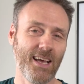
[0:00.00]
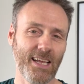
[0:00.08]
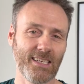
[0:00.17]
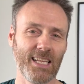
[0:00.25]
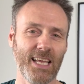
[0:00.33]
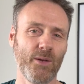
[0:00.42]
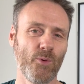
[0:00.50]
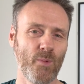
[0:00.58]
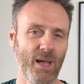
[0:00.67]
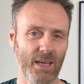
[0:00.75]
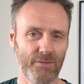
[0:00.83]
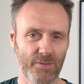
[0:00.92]
uncleat with my
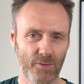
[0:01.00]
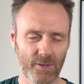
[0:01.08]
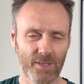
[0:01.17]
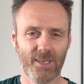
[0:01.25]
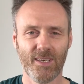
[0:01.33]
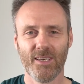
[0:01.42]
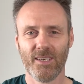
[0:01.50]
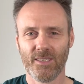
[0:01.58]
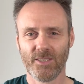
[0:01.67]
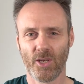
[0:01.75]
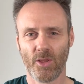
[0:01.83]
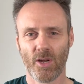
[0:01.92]
left foot
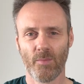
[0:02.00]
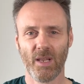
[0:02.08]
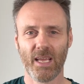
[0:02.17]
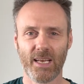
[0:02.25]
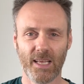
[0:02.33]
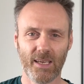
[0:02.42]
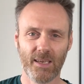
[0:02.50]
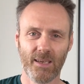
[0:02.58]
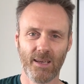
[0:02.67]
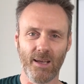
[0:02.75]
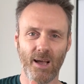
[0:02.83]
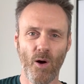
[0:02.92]
so that I'm leaning
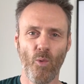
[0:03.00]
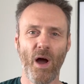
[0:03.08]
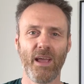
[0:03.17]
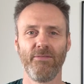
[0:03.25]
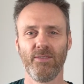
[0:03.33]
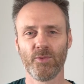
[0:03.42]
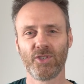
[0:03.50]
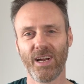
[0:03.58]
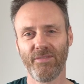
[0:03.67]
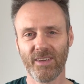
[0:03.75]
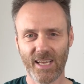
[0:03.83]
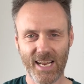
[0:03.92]
away from
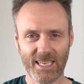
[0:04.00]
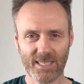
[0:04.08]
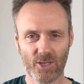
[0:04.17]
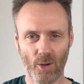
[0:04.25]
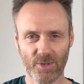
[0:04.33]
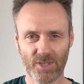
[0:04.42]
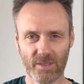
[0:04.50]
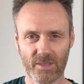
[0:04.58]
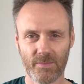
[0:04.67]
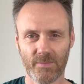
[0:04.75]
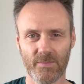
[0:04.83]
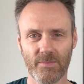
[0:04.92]
traffic at any stoppages,
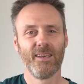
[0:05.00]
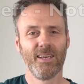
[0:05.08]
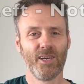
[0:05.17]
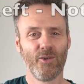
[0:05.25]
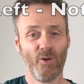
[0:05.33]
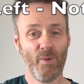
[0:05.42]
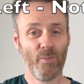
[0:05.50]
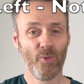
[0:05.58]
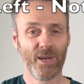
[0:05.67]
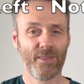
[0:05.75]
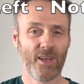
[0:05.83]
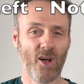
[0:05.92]

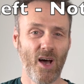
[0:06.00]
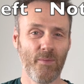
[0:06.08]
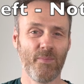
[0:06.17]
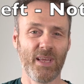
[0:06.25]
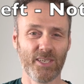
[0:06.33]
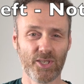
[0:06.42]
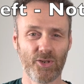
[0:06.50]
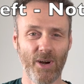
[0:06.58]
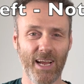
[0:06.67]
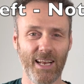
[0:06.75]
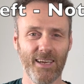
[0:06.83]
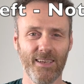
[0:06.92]
remembering that I'm in
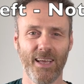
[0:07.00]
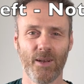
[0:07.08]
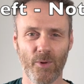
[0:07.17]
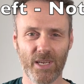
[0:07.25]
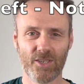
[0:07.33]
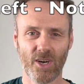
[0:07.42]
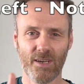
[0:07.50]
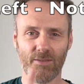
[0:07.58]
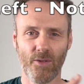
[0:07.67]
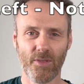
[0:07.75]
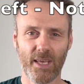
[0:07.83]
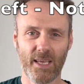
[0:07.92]
Australia and we drive
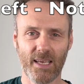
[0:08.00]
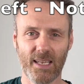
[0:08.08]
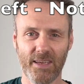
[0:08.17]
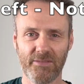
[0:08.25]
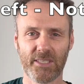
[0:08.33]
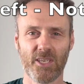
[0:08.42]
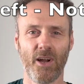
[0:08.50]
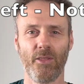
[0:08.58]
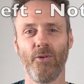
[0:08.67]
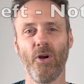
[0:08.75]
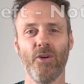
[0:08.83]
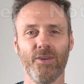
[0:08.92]
on the left side of the
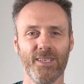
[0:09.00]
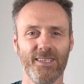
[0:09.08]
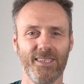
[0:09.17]
road.